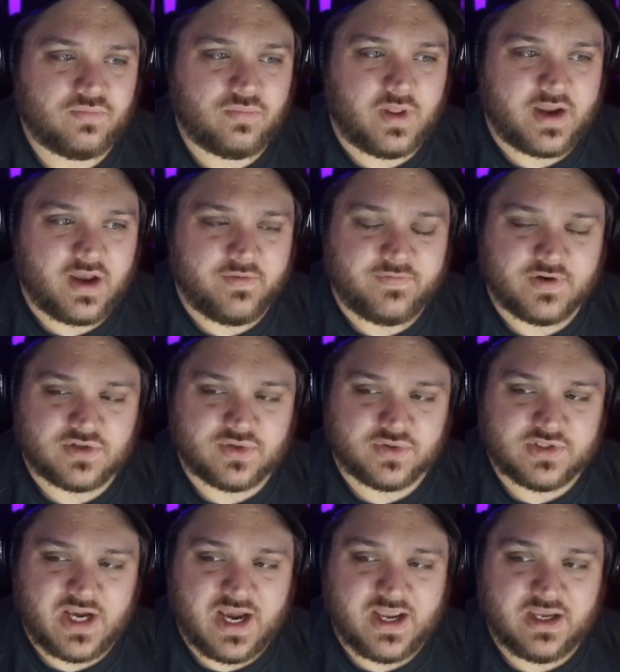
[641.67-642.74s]
like official
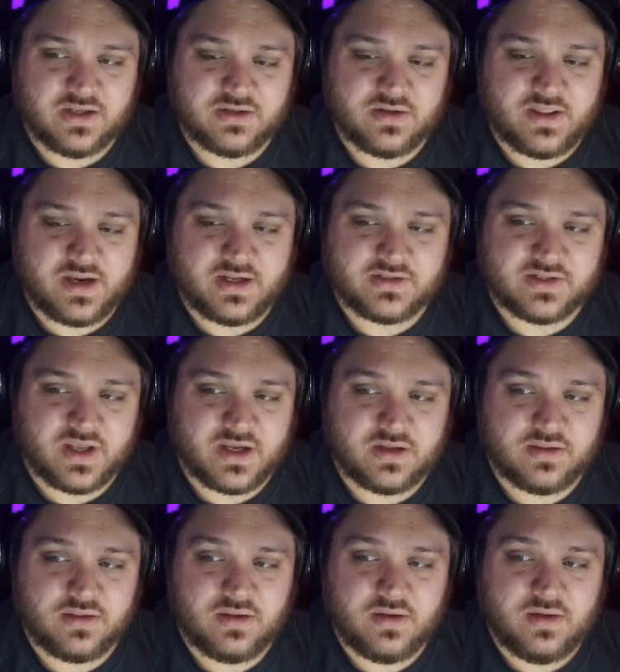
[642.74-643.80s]
tie-in that it's like
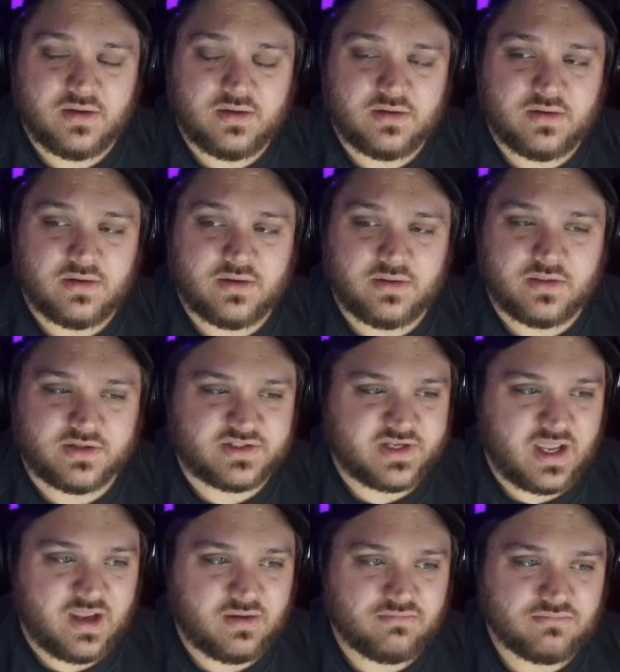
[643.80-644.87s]
the
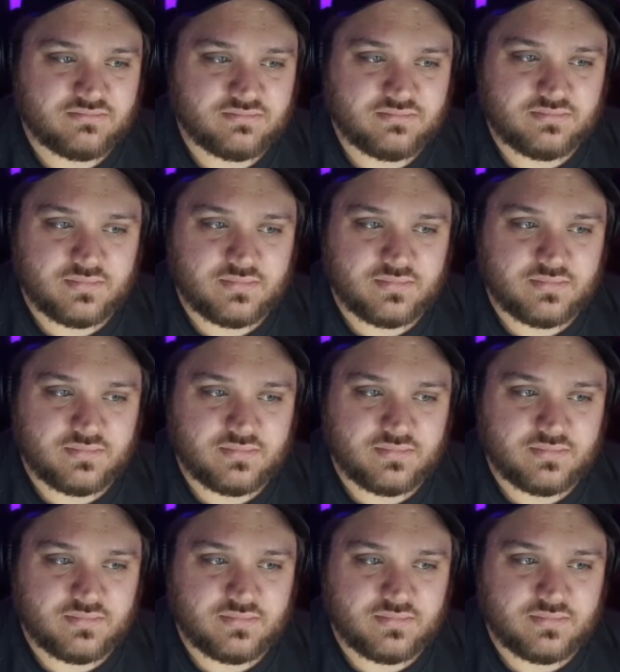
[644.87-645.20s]
same?